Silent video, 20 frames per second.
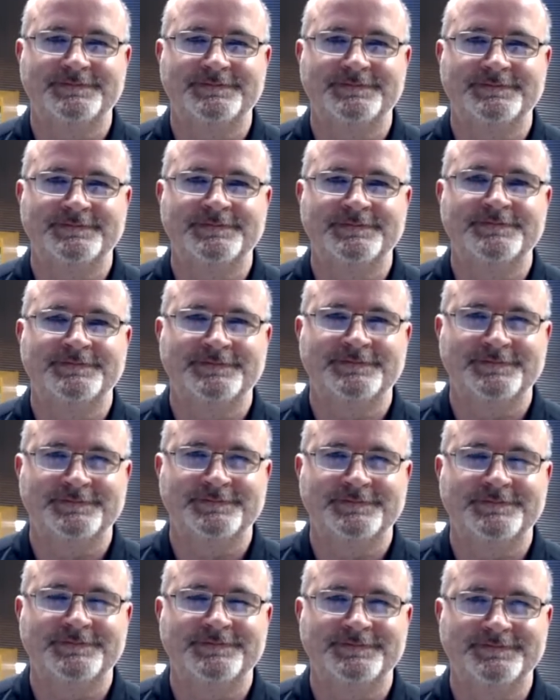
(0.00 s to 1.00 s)

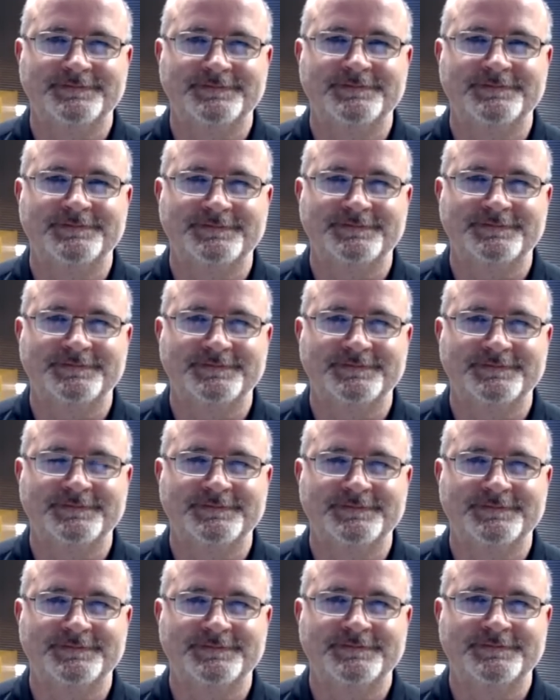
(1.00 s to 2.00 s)

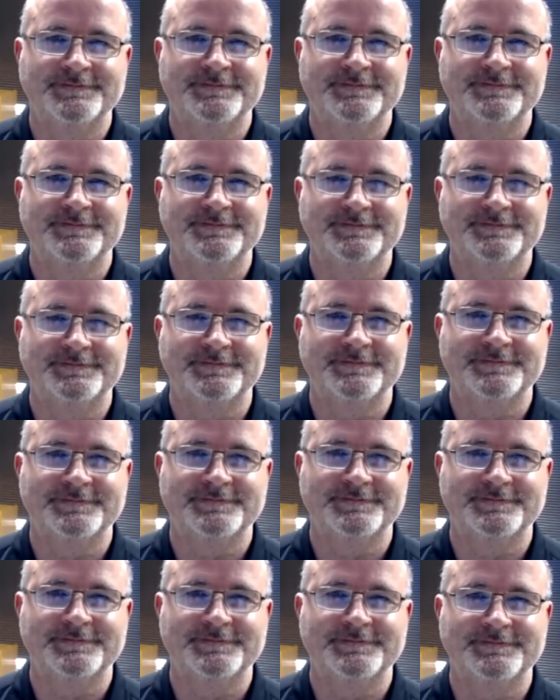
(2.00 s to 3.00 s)

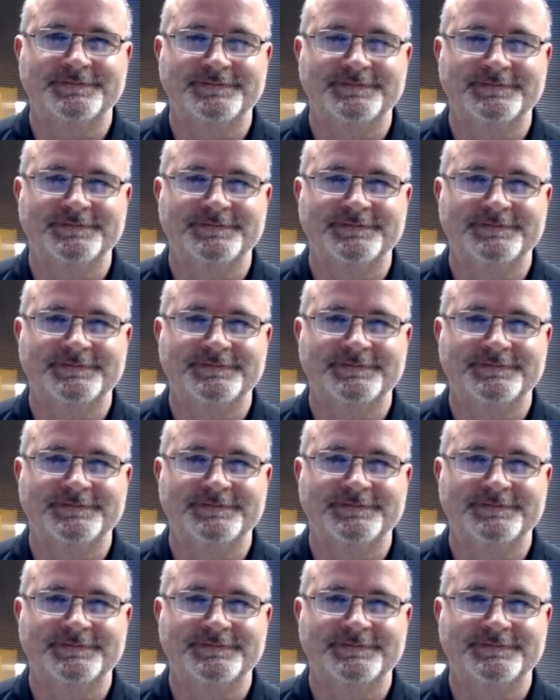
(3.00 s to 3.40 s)
(silent)